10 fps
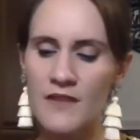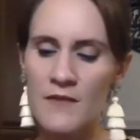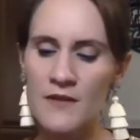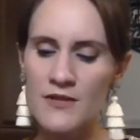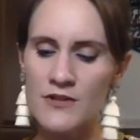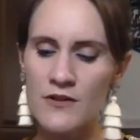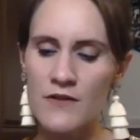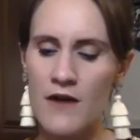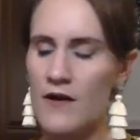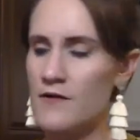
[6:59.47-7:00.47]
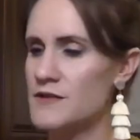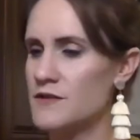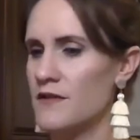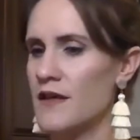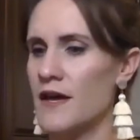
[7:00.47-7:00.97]
I'm going to show you how I would do
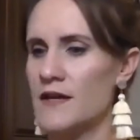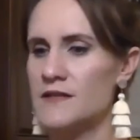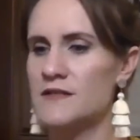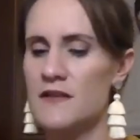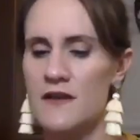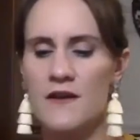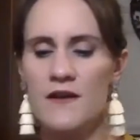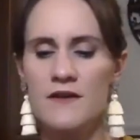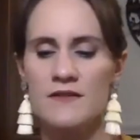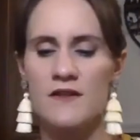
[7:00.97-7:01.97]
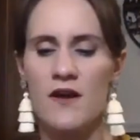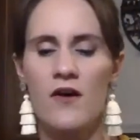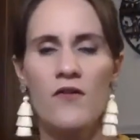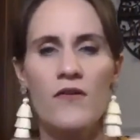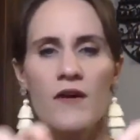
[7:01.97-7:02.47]
this.
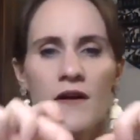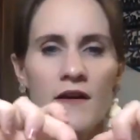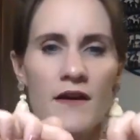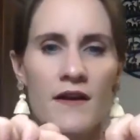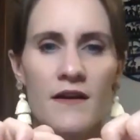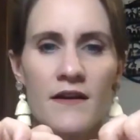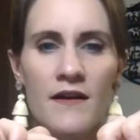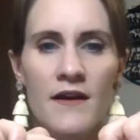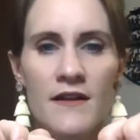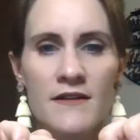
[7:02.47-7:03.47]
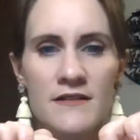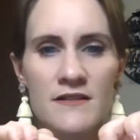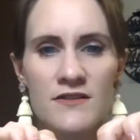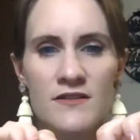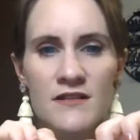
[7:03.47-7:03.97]
So it's
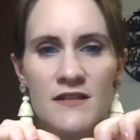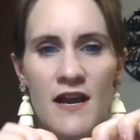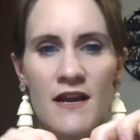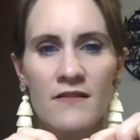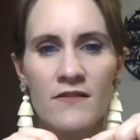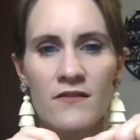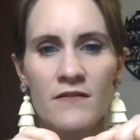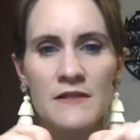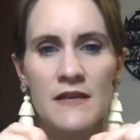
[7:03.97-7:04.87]
just a tiny little empty